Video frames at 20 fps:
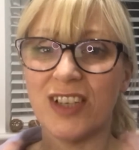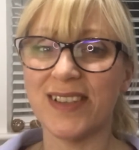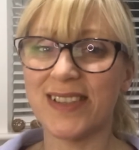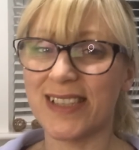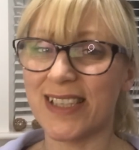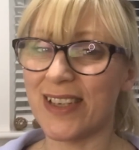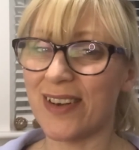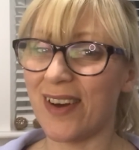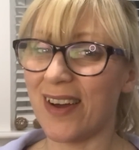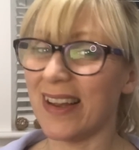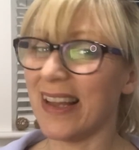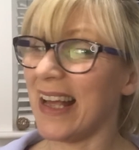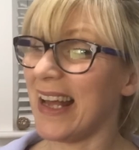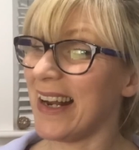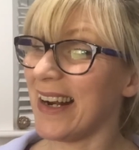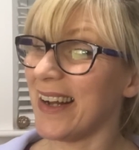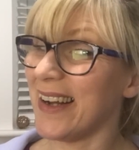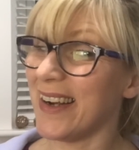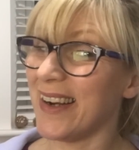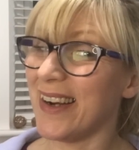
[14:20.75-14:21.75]
See you all
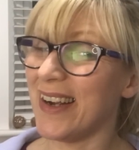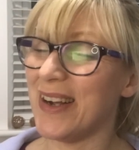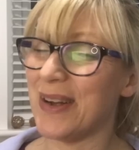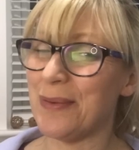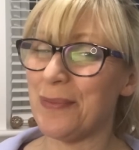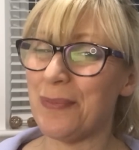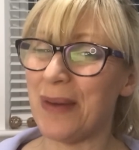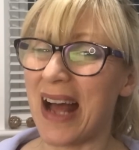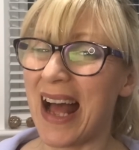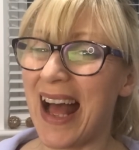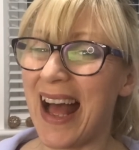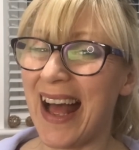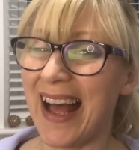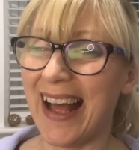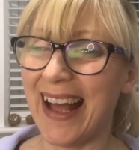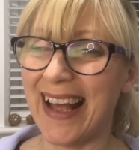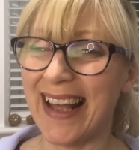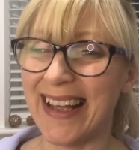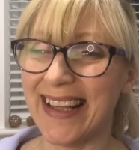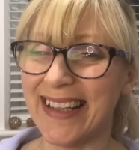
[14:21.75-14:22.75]
later.
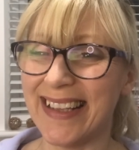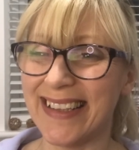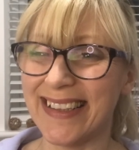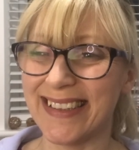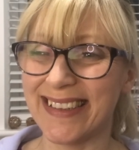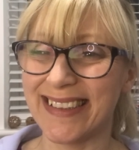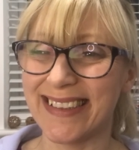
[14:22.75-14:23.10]
Bye.